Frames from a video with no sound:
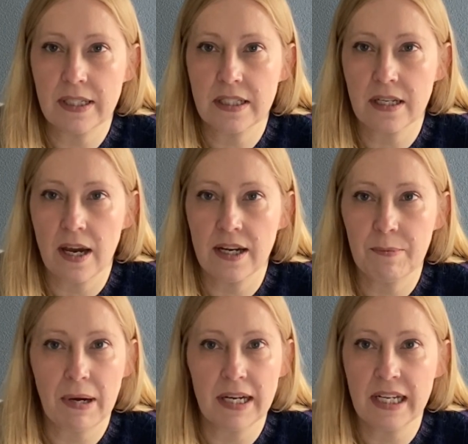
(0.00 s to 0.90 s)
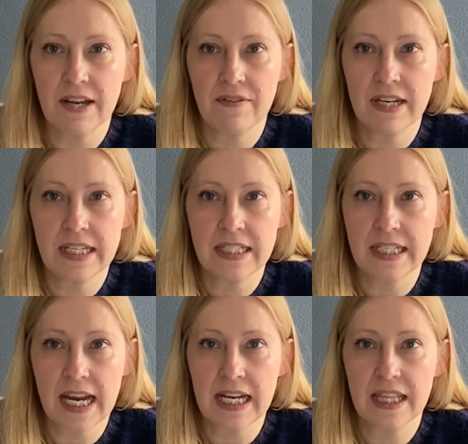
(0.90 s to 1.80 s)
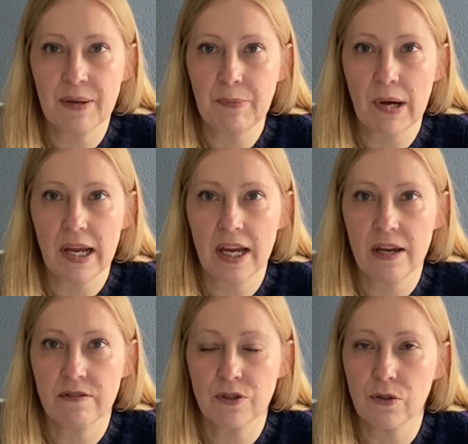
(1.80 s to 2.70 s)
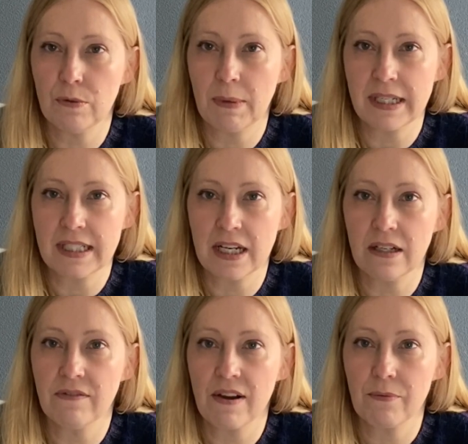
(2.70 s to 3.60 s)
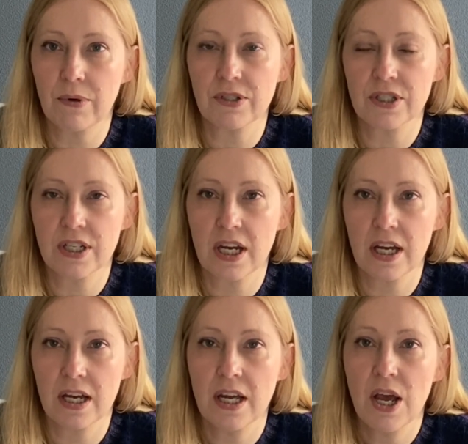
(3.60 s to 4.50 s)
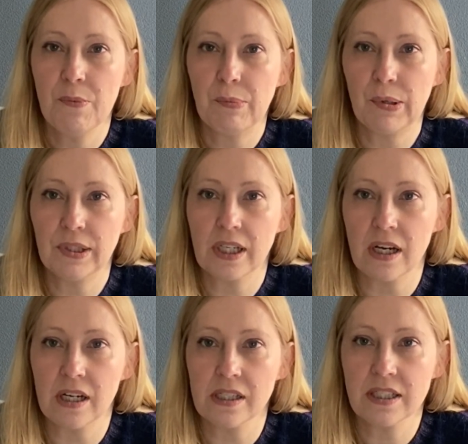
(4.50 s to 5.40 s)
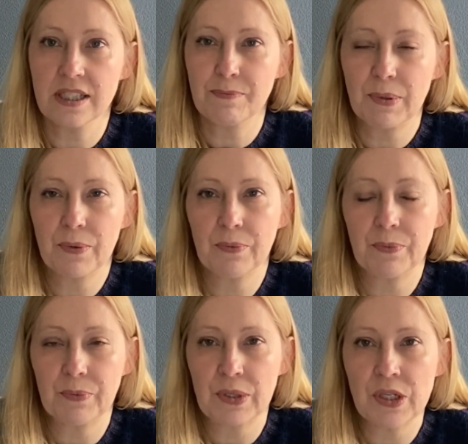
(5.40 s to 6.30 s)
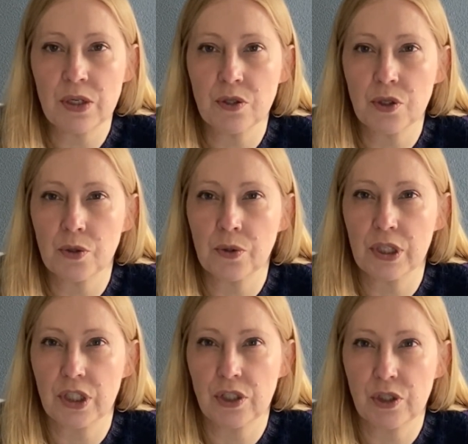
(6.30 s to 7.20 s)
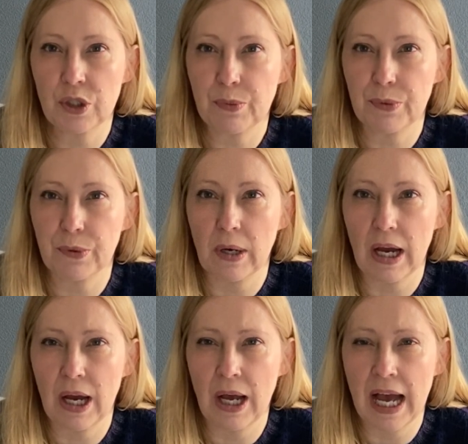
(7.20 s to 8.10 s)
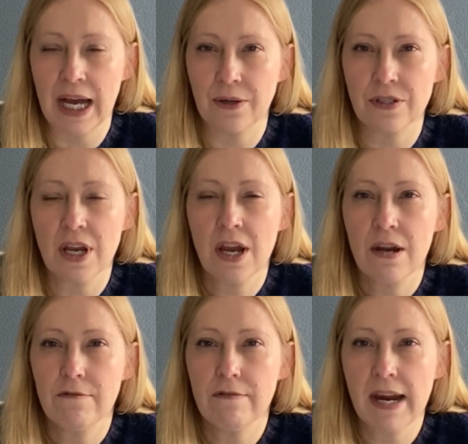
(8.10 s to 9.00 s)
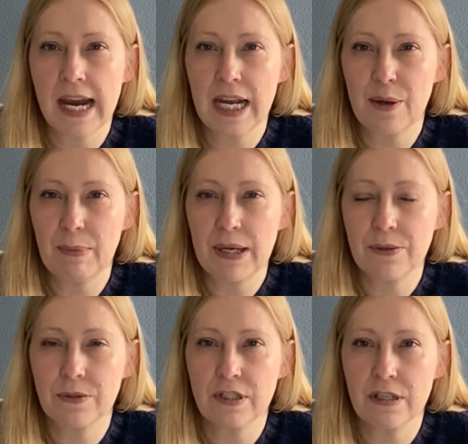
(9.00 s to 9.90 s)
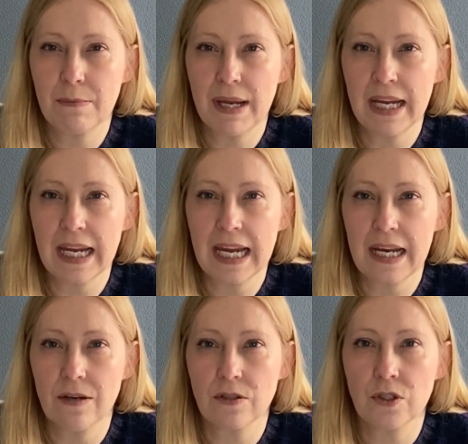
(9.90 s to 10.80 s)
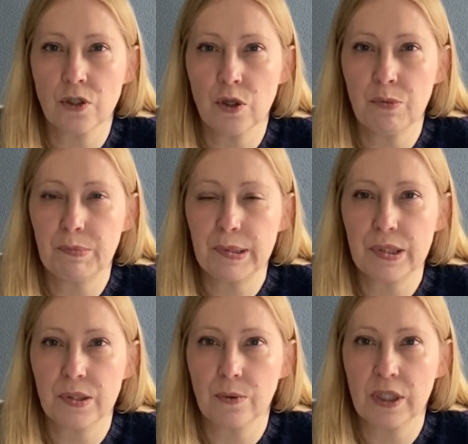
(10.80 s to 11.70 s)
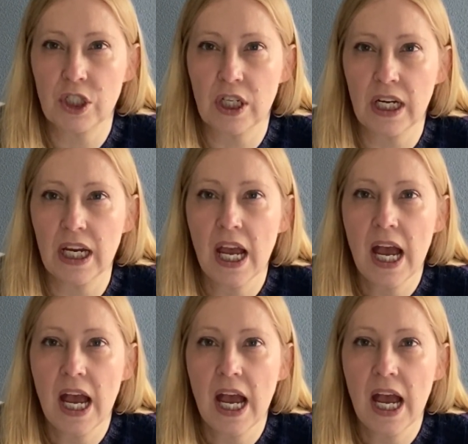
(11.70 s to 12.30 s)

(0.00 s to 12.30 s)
designer, but I'd never knitted anything by her at all myself. I've watched her podcasts, but the new shawl that she's just brought out really appeals to me. It looks super squishy.